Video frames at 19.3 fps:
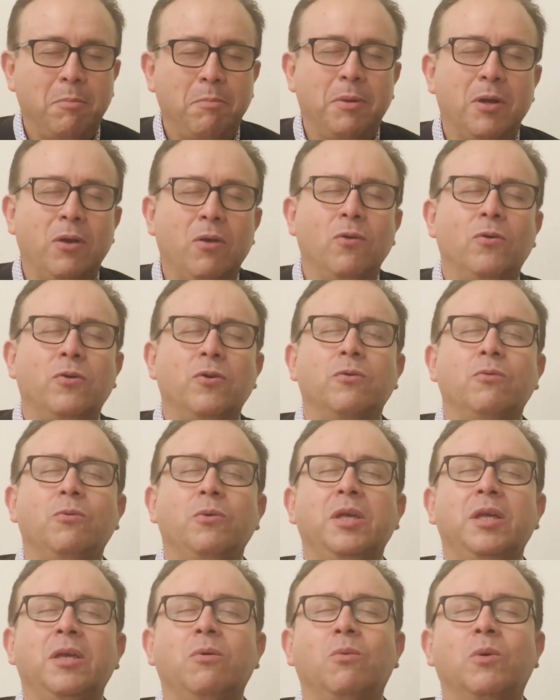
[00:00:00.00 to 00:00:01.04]
But Lord,
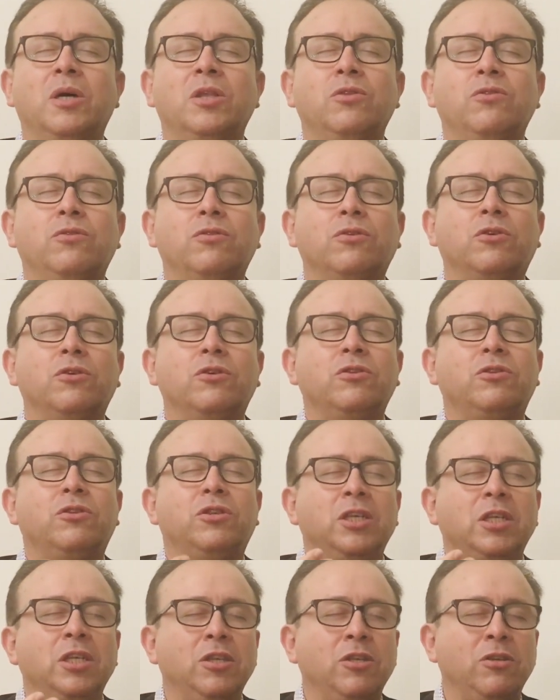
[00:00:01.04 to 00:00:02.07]
we want to
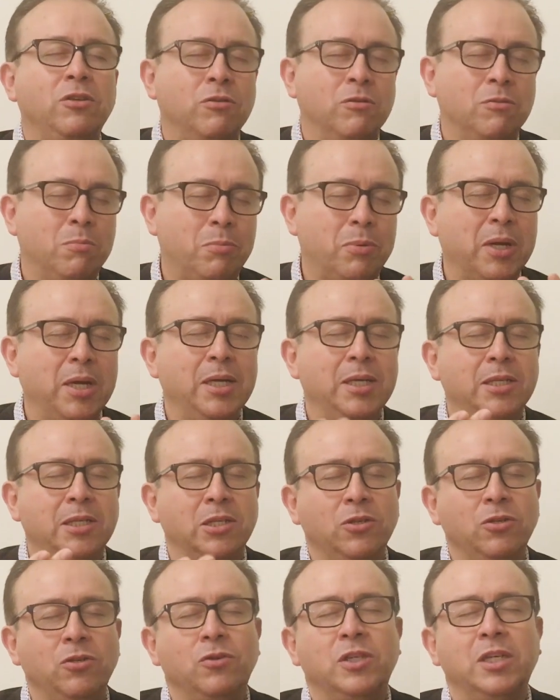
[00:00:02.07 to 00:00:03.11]
continue
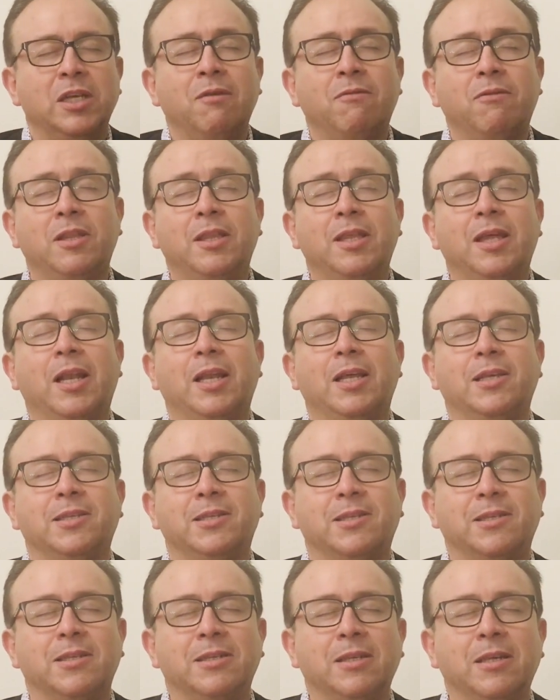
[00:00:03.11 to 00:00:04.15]
praising you
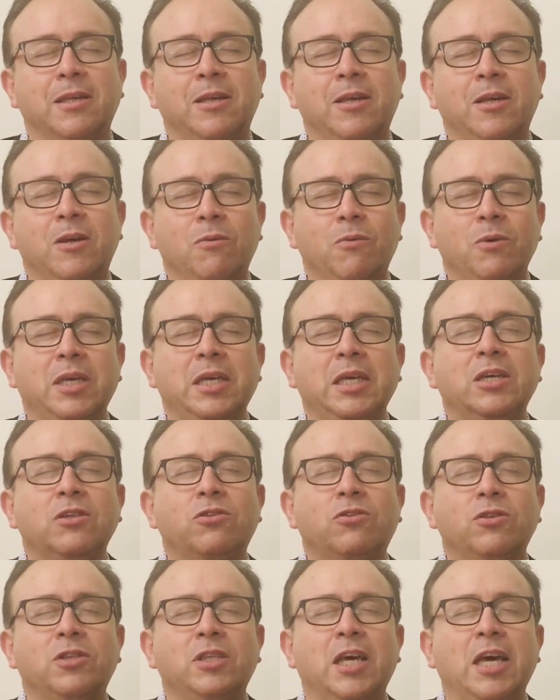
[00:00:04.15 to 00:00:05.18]
nevertheless. We're here
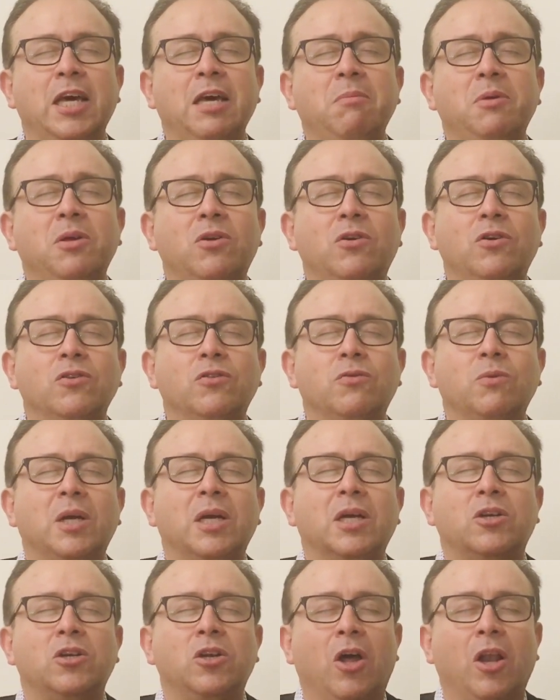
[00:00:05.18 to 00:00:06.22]
today because we
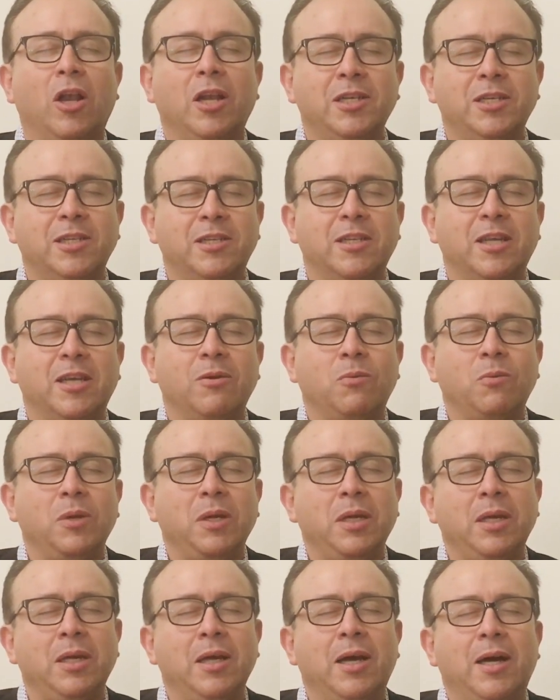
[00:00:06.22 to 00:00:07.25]
acknowledge that
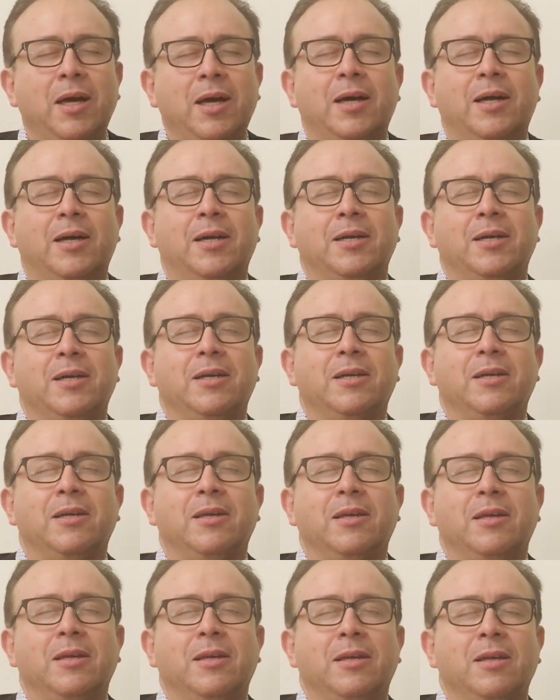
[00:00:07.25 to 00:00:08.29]
we are.
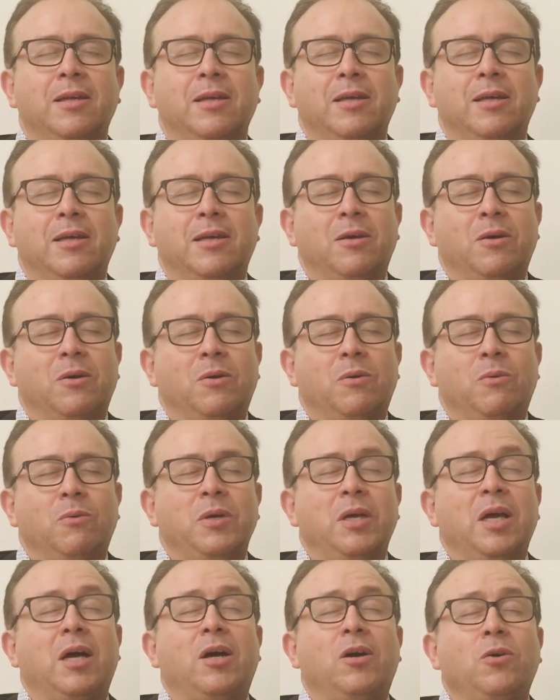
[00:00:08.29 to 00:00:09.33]

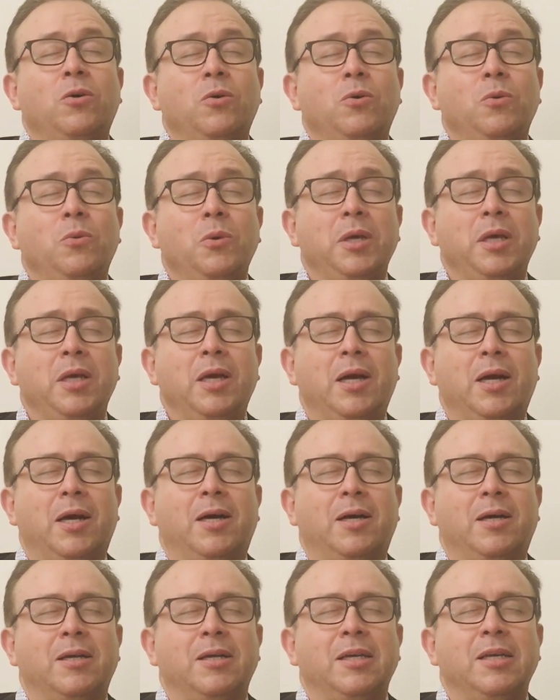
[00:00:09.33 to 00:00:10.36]
We are who we
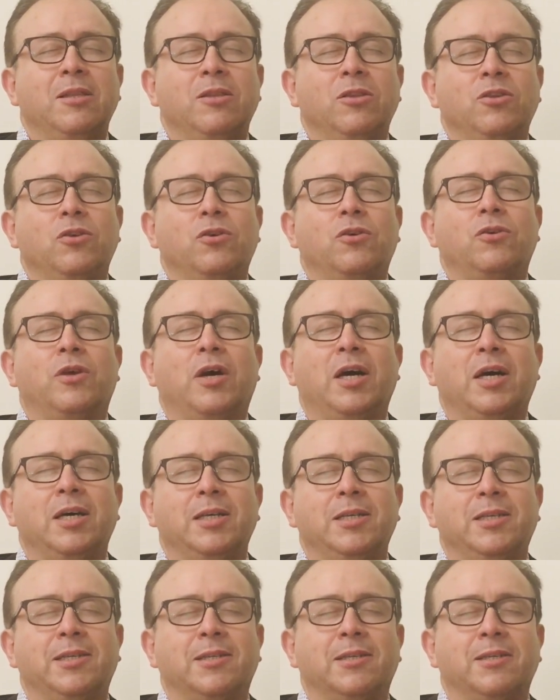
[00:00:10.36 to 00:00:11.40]
are in your
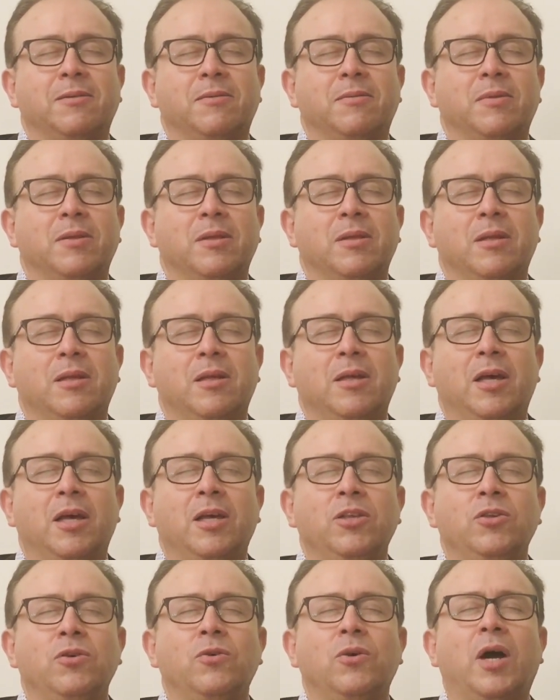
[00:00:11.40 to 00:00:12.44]
eyes.
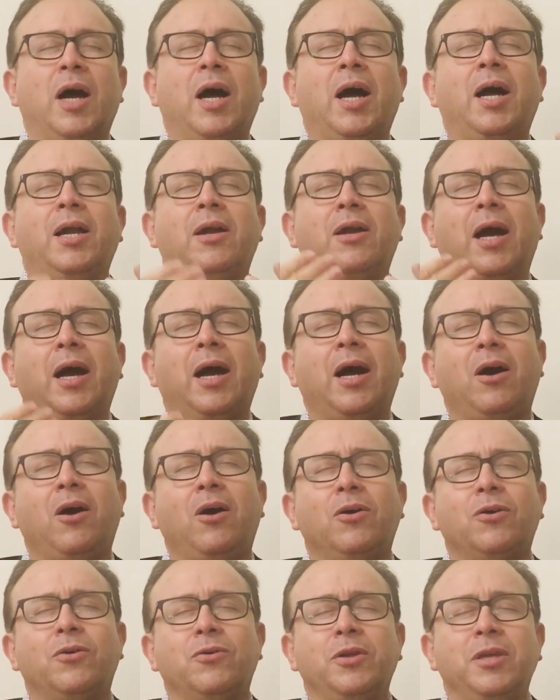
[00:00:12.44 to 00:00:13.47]
And you are
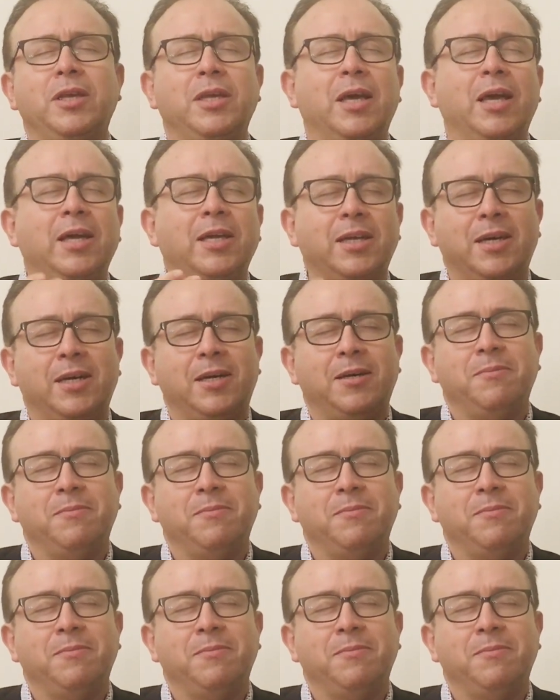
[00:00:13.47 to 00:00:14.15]
our creator.